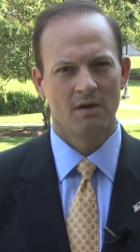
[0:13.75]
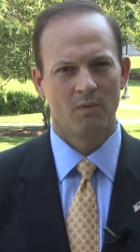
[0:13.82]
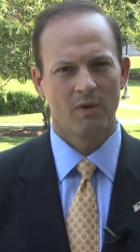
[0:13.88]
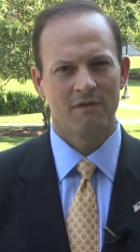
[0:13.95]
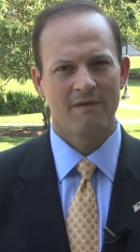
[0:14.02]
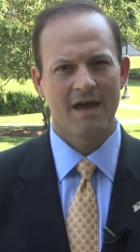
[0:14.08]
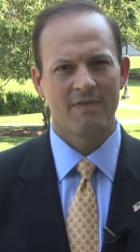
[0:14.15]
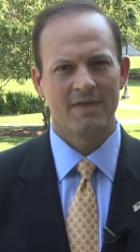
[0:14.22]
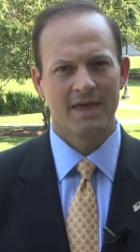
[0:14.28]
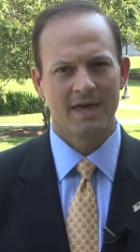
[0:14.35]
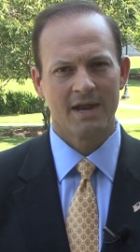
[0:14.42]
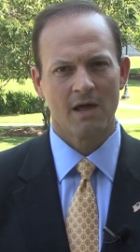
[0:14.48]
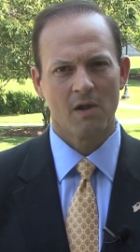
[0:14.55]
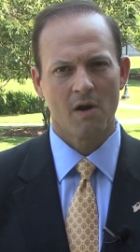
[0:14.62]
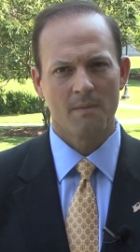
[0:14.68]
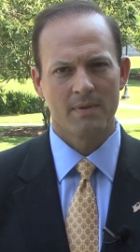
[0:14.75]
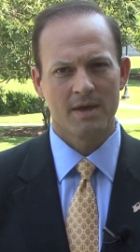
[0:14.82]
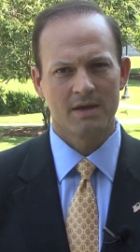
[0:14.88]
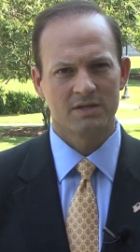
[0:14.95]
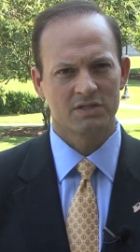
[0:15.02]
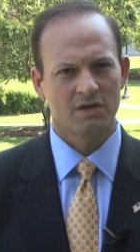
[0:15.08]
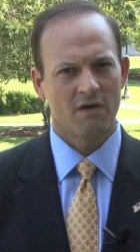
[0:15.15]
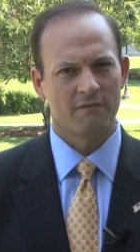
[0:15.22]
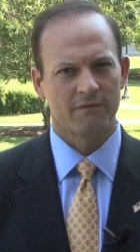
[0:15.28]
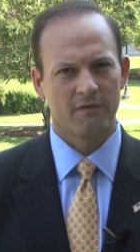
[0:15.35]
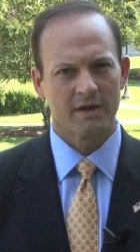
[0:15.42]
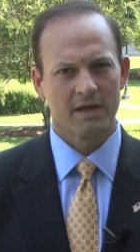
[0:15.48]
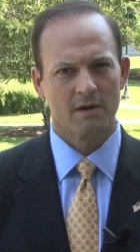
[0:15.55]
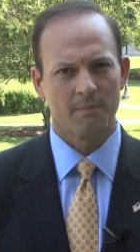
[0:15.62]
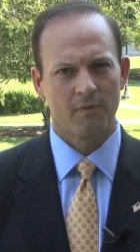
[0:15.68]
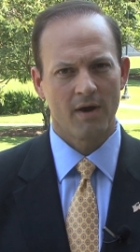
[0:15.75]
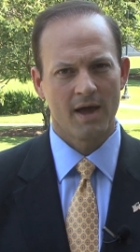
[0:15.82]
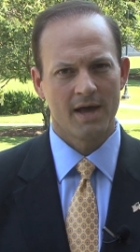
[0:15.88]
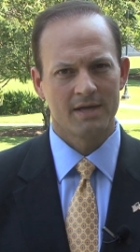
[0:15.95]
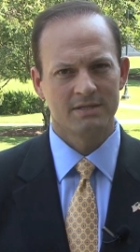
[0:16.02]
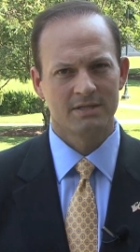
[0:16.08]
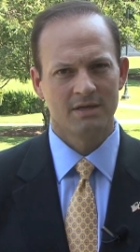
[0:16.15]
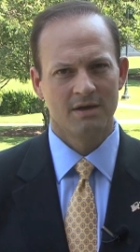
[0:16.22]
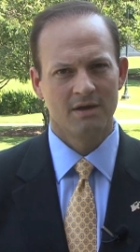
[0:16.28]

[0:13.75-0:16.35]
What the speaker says: We have had the NLRB assault free enterprise,